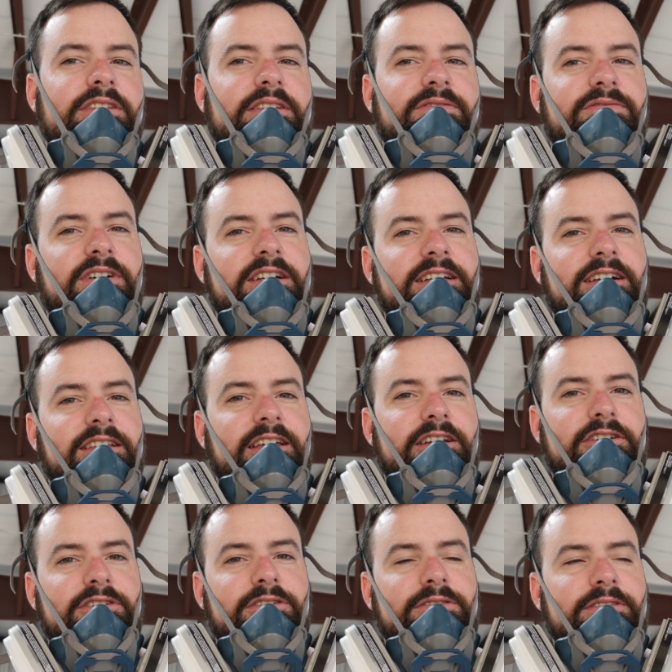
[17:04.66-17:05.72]
than find out
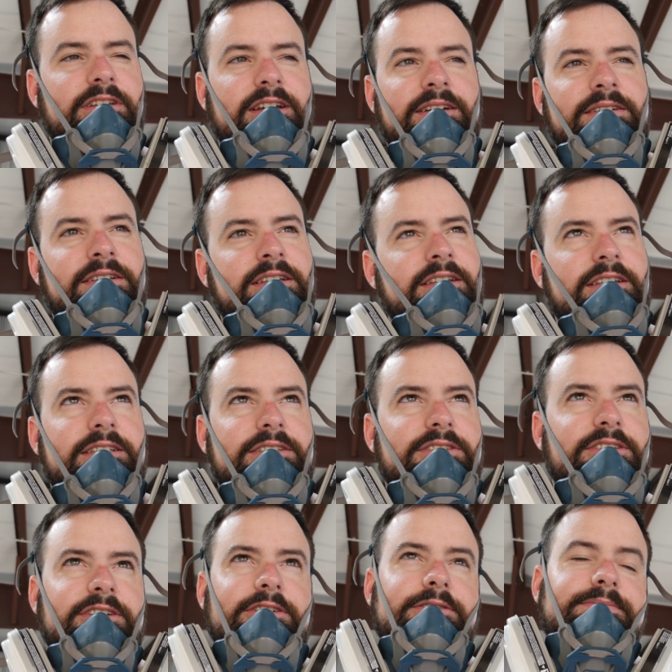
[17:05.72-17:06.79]
later.
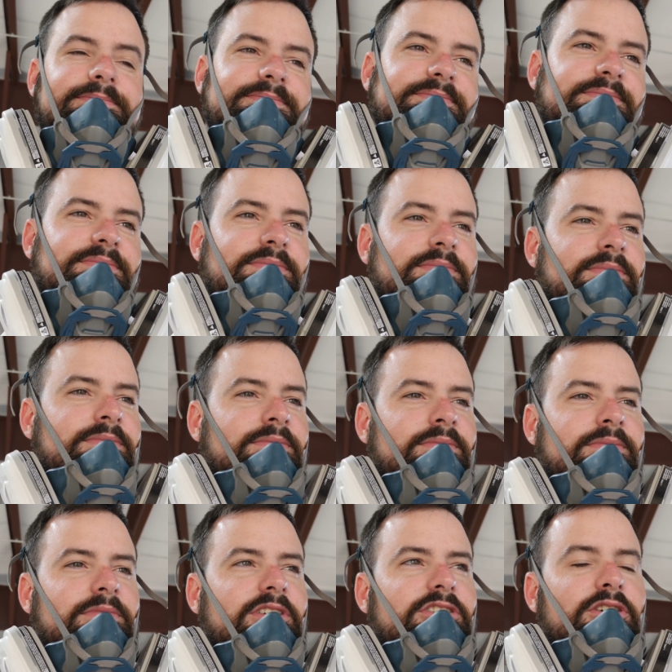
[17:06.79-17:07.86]
So
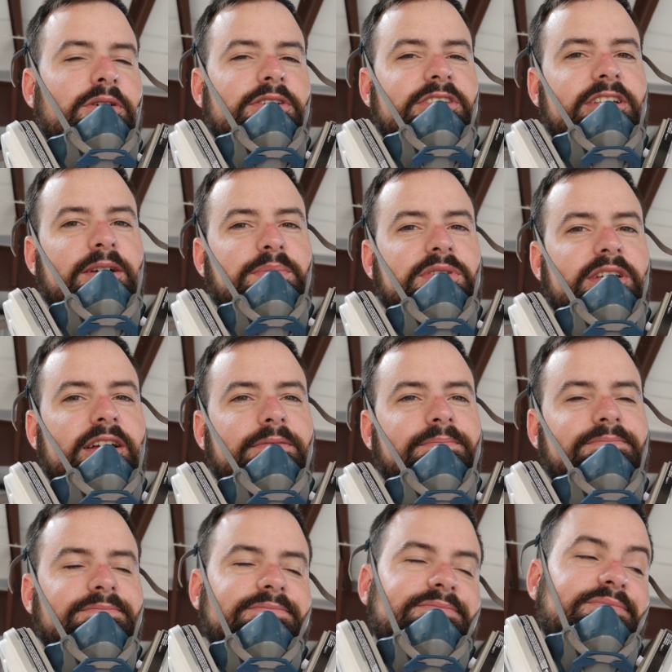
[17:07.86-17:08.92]
there's always an upside.
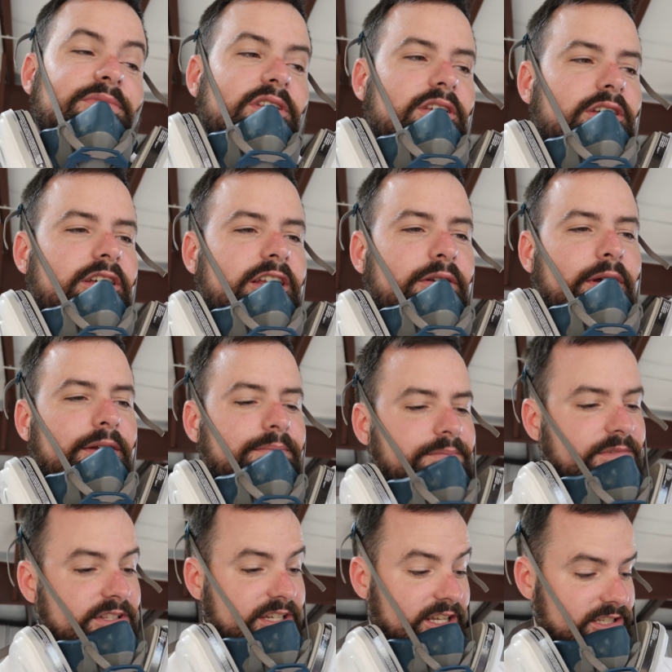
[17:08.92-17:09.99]
Anyway,
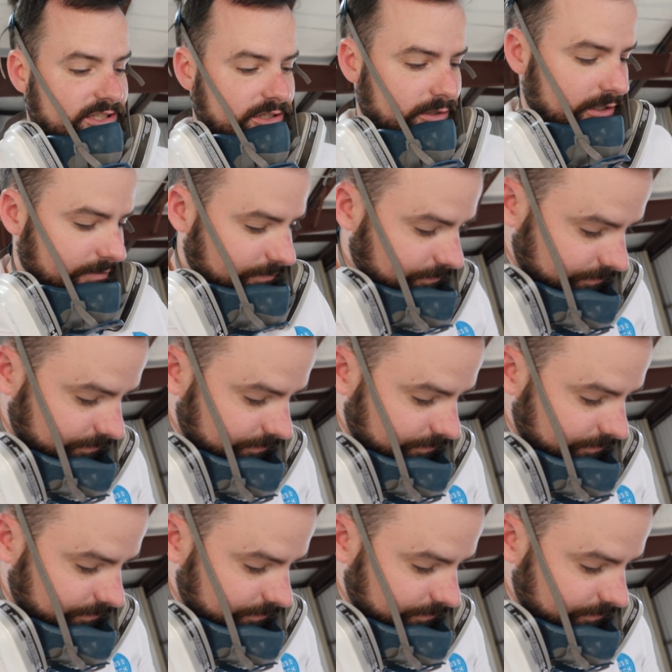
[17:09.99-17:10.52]
let's get to it.